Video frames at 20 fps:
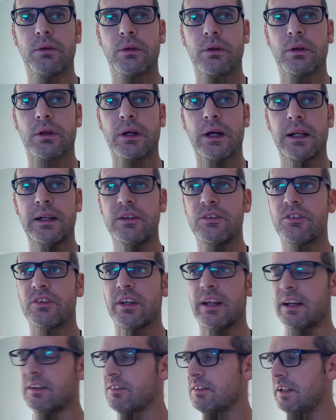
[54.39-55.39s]
colours, so
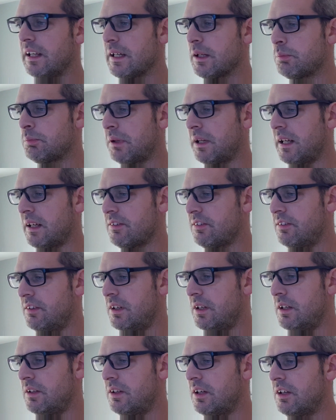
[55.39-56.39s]
that's Lake
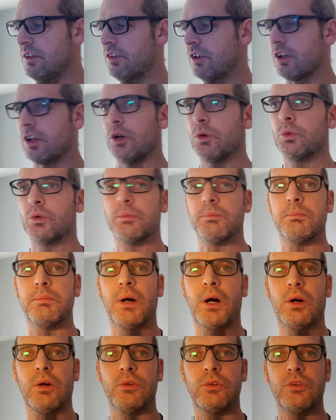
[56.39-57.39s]
Placid, here's a golden
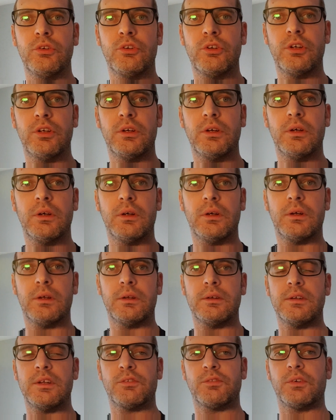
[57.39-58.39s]
pond,
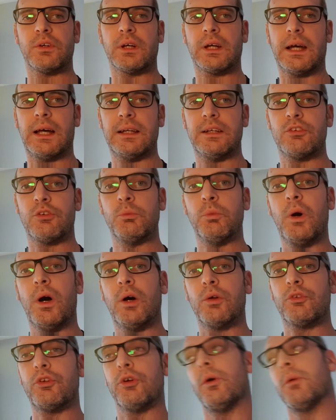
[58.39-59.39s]
different colours. And what
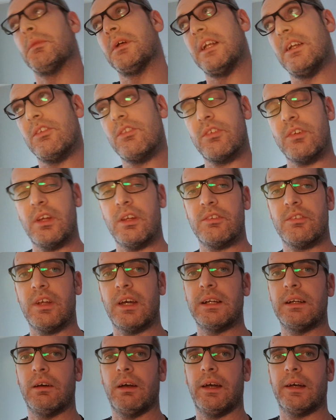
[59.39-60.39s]
I'll do, I mean, it's
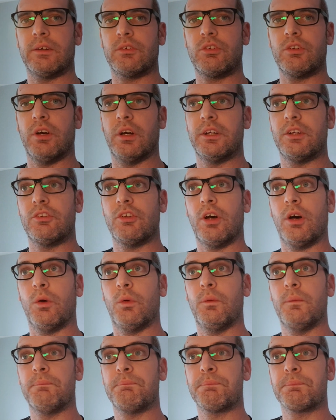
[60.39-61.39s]
daylight outside, is
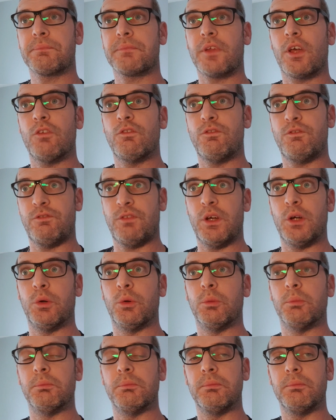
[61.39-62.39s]
I'll
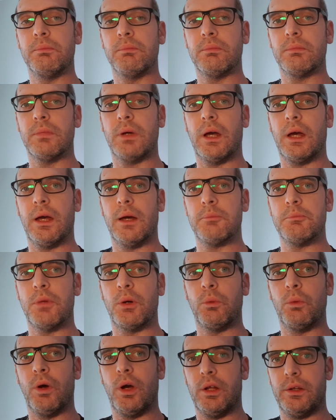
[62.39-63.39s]
film
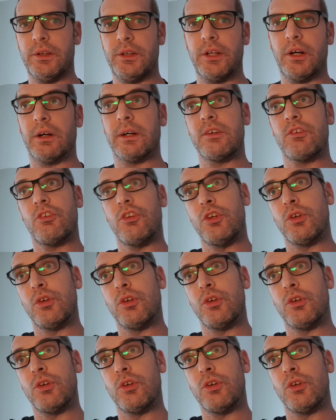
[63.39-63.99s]
at night so you